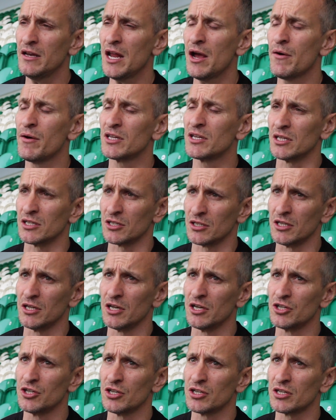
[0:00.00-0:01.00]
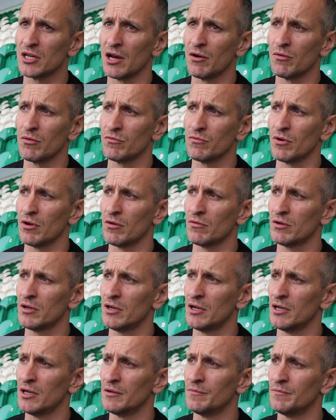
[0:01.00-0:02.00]
No, it and As you say,
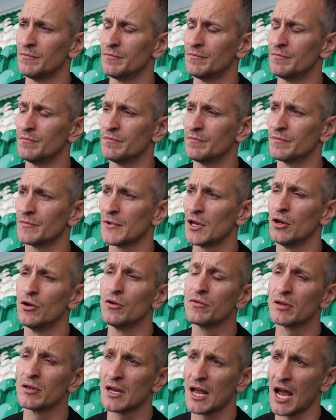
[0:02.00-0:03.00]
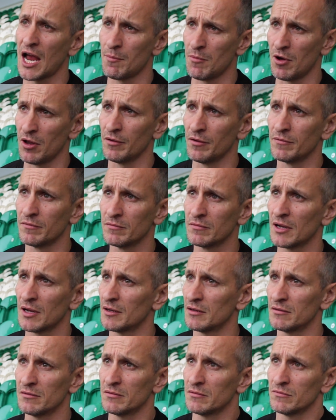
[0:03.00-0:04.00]
um, Luther came on
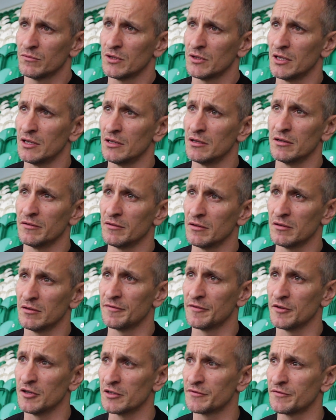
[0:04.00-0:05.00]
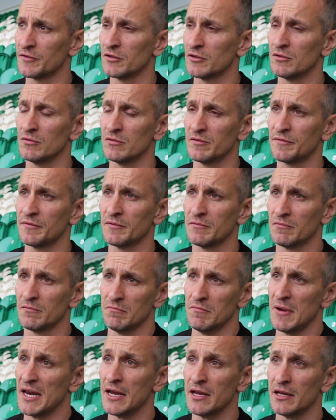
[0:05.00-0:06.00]
uh, within the, the first few
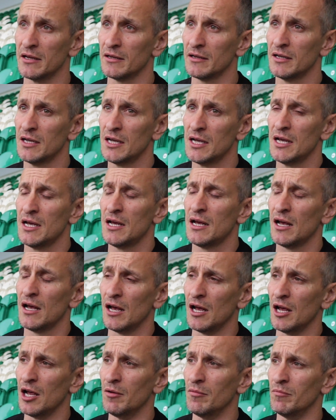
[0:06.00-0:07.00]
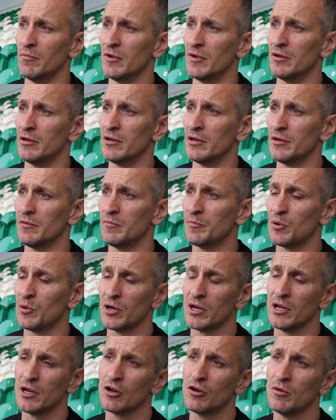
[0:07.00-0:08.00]
minute um, and, and
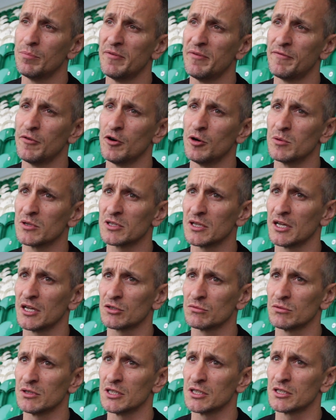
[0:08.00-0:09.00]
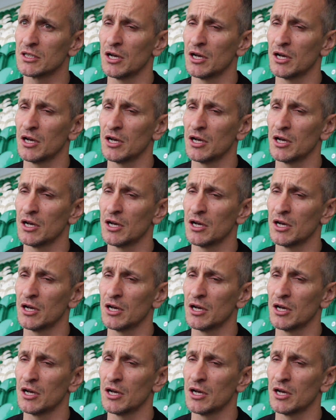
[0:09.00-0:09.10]
put in a good performance last week.